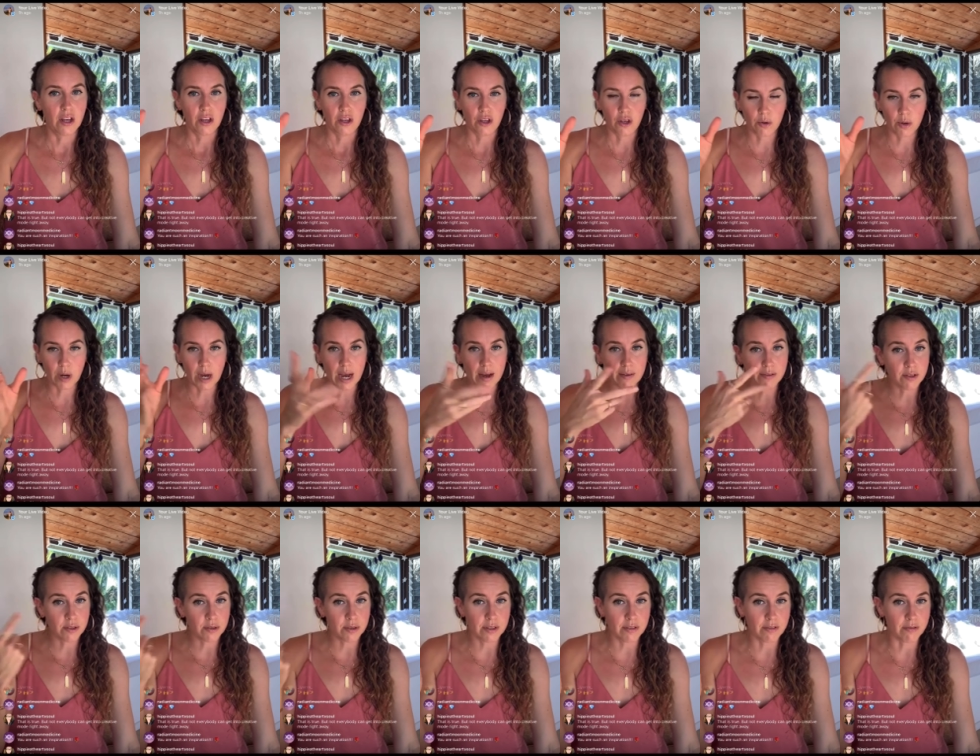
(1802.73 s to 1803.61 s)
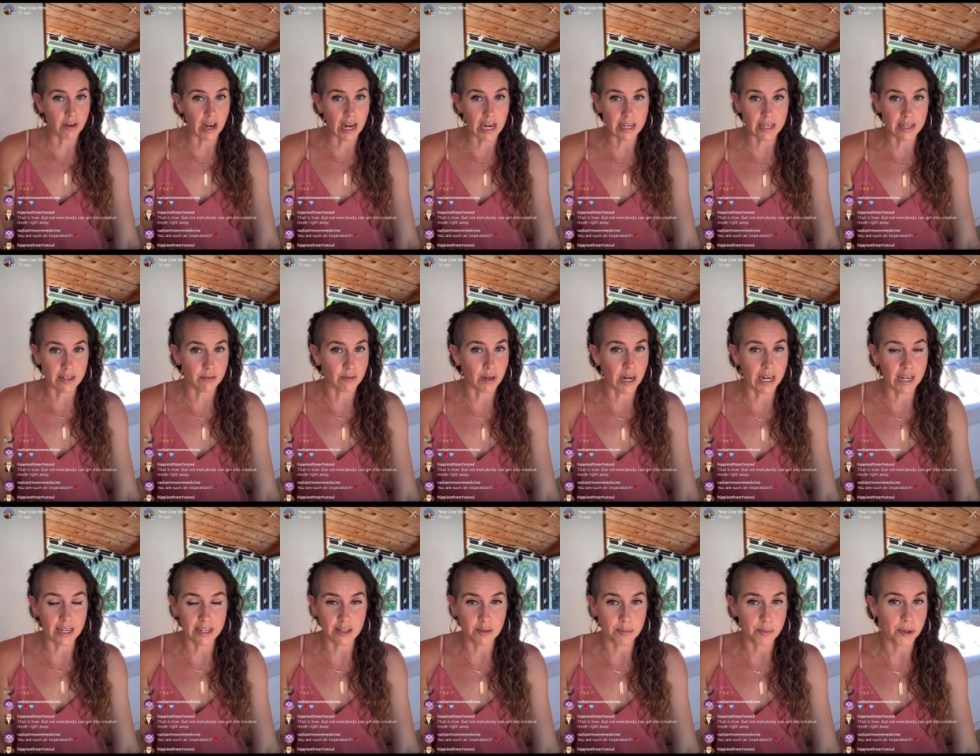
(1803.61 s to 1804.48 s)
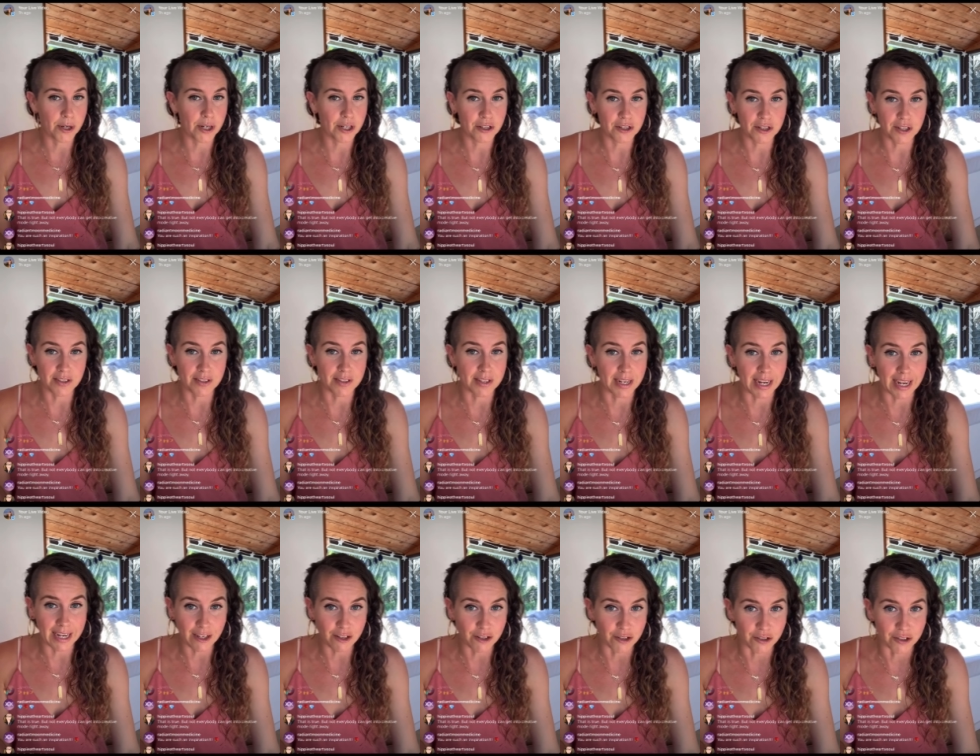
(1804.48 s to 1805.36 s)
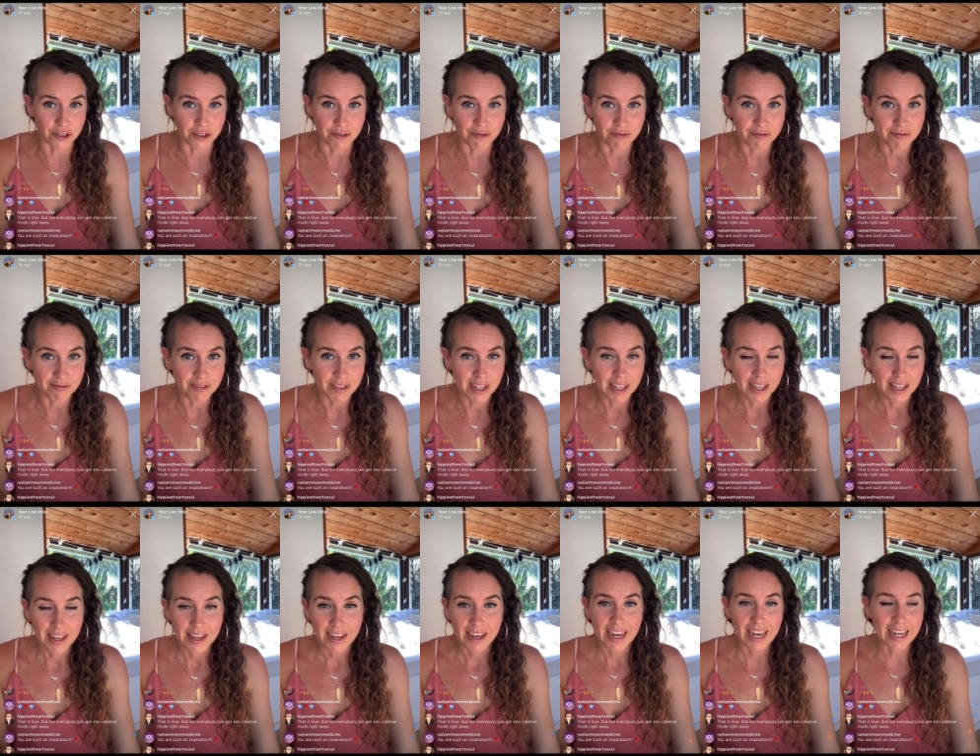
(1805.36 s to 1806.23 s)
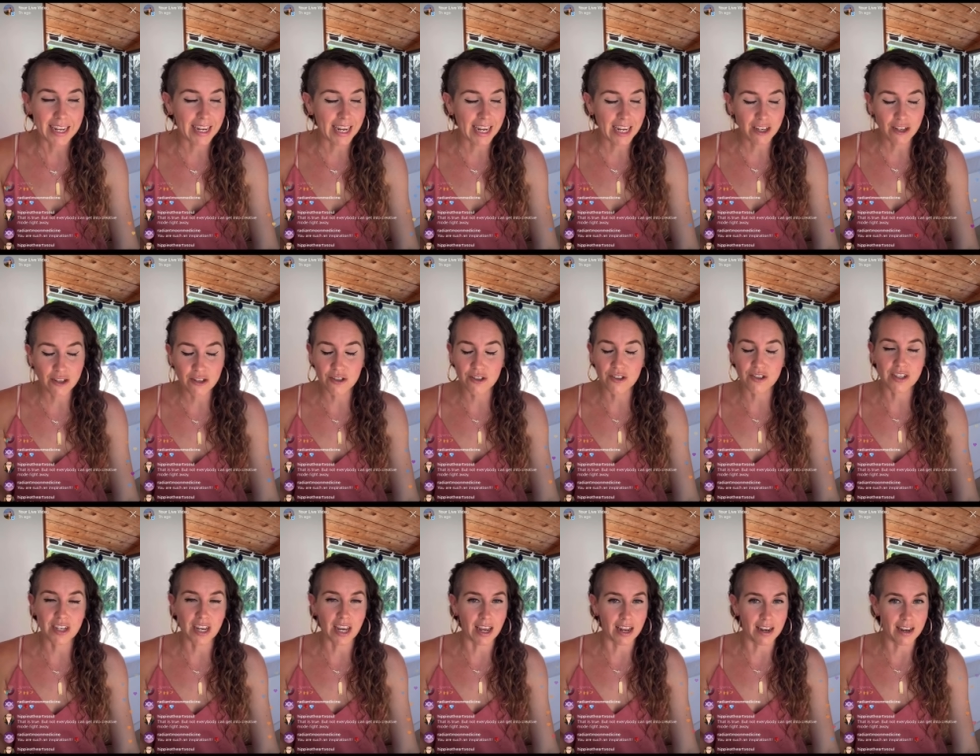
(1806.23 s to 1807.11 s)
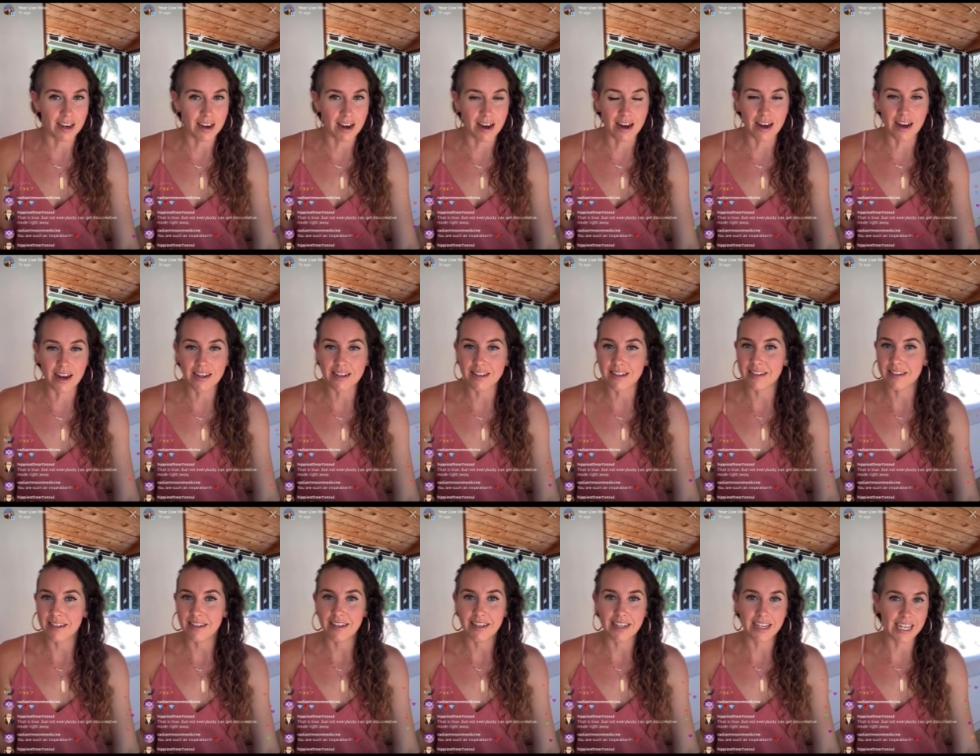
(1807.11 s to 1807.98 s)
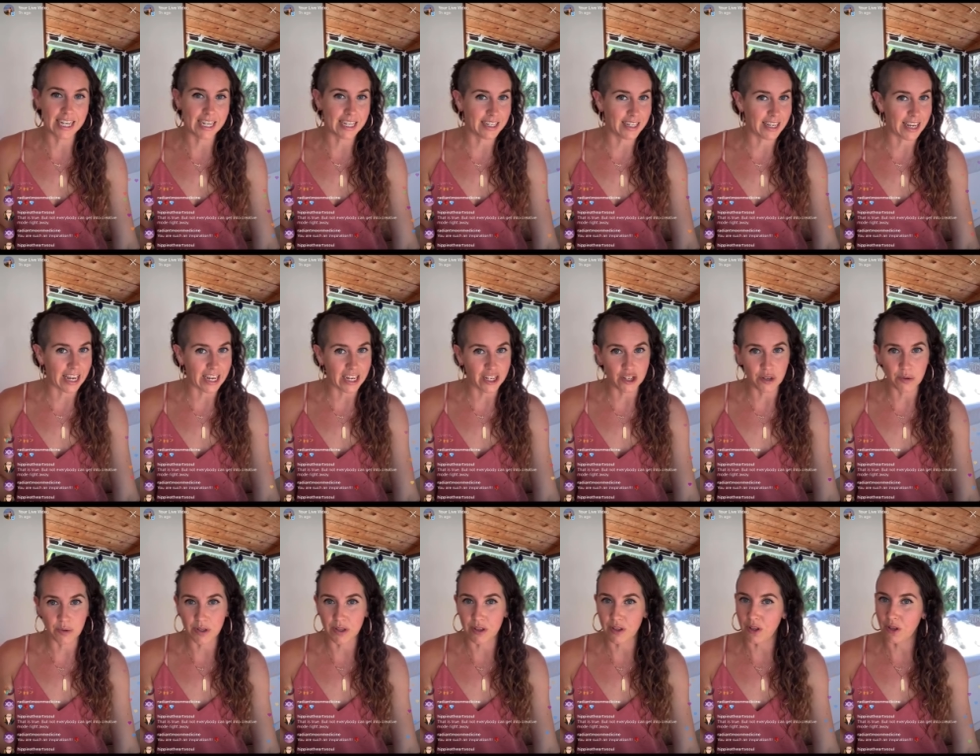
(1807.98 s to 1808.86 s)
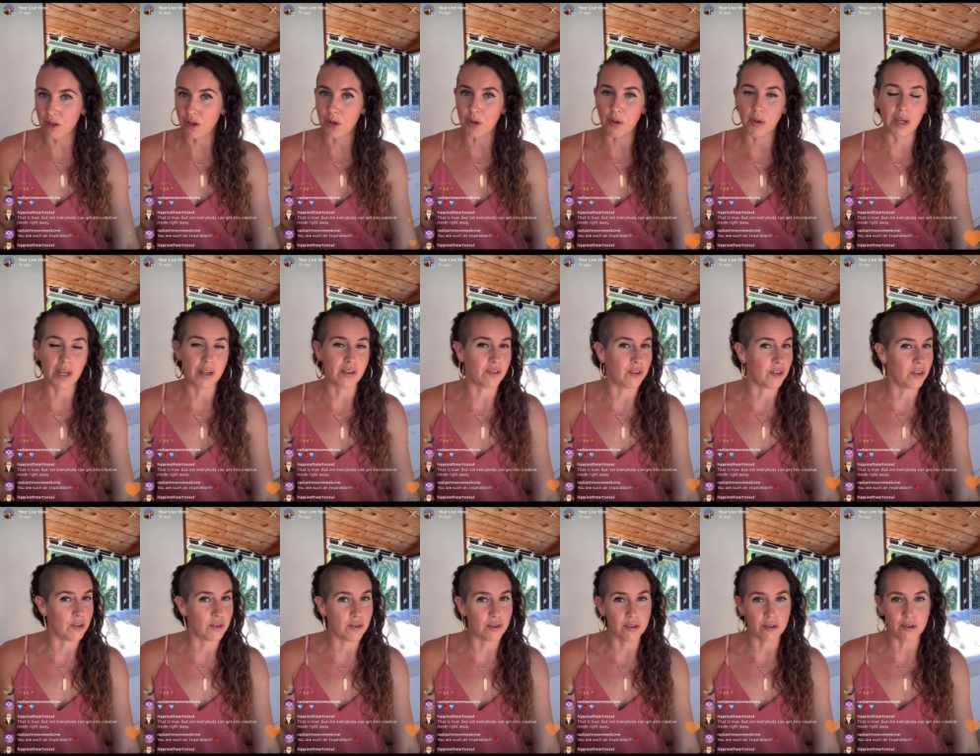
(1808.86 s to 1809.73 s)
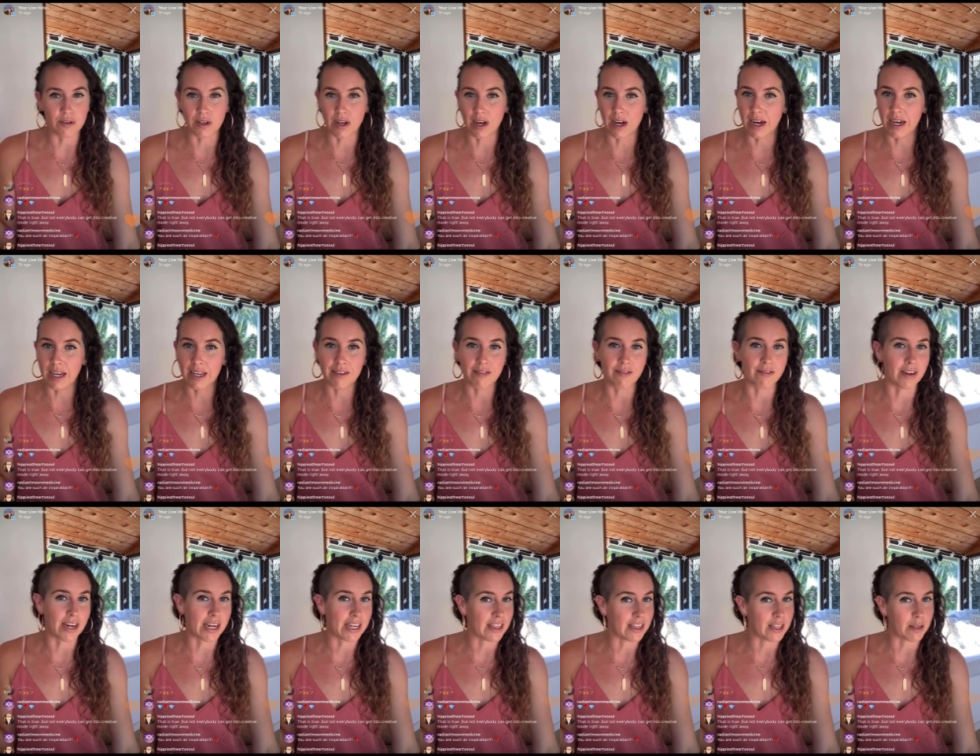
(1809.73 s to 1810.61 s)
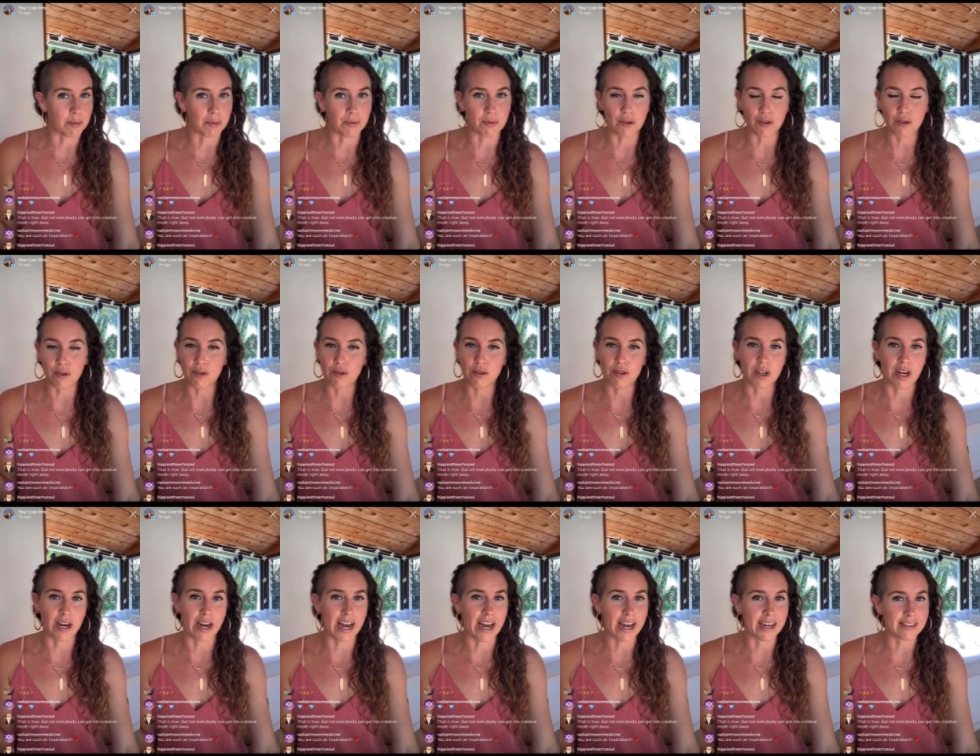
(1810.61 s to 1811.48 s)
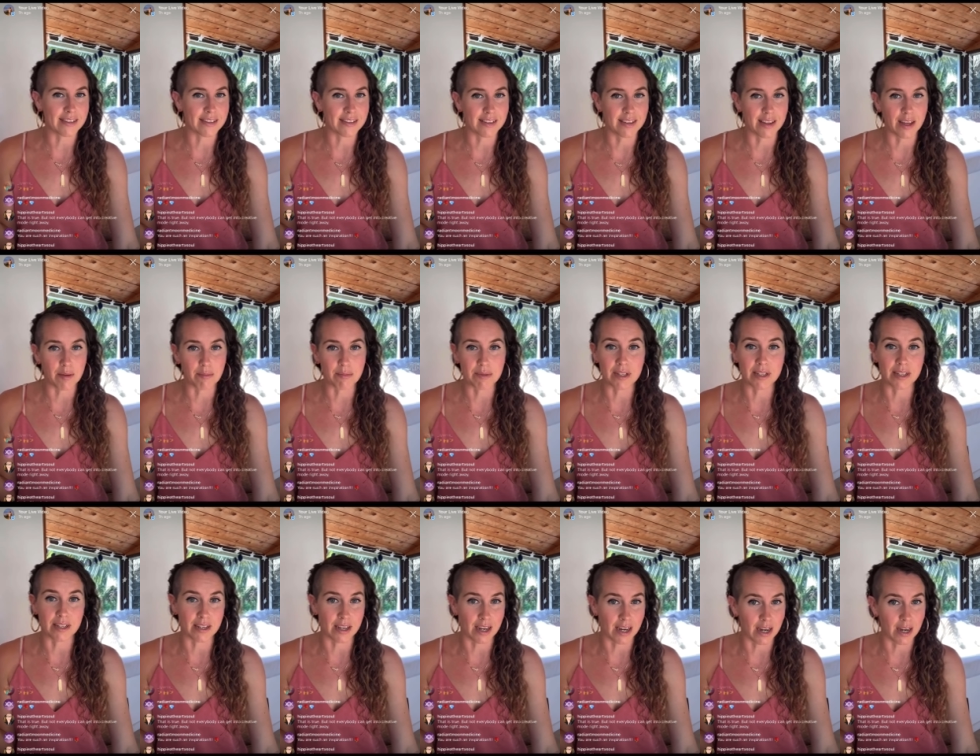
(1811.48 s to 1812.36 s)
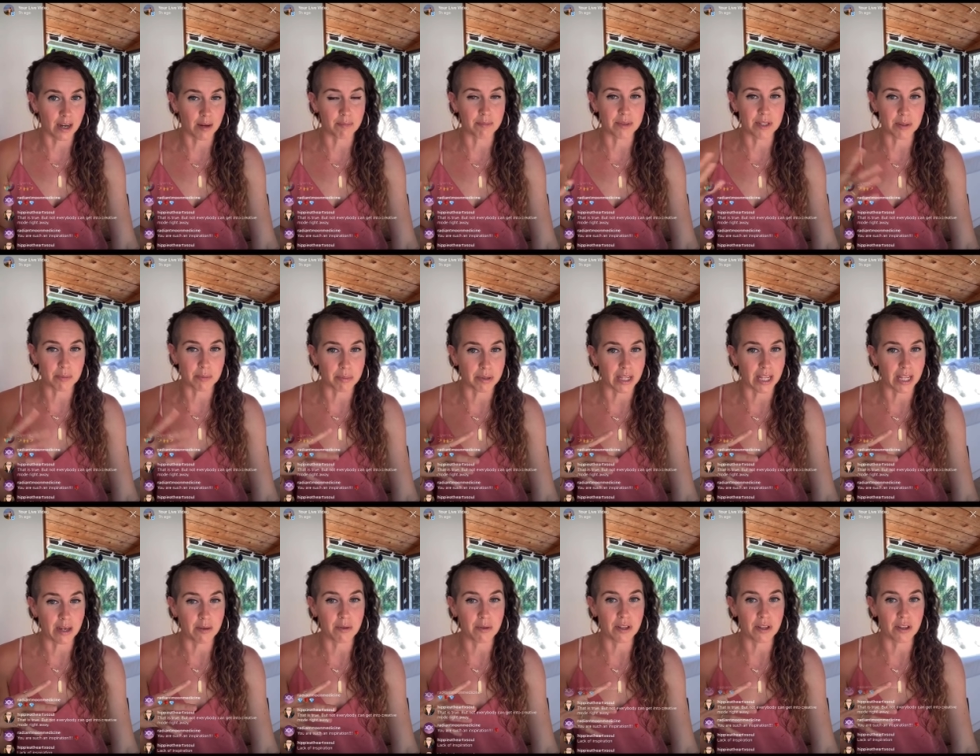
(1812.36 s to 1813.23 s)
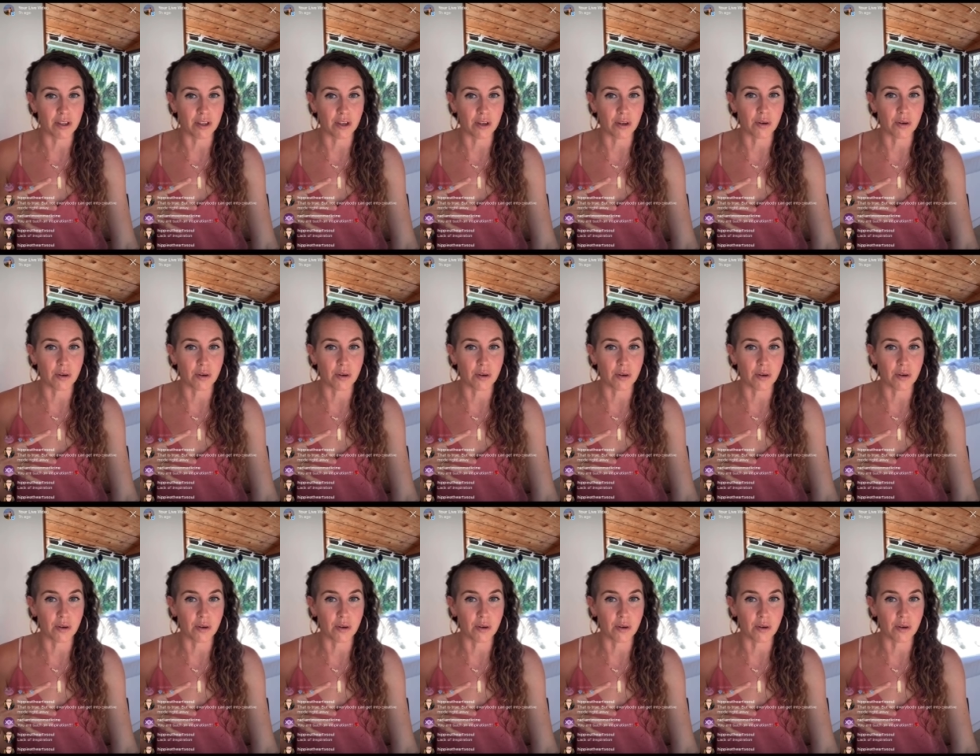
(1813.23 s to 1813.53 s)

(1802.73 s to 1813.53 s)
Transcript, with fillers: have to invite it, right? Inspiration is an angel. And angels cannot engage with you if you do not invite them, if you do not ask them to come to play with you.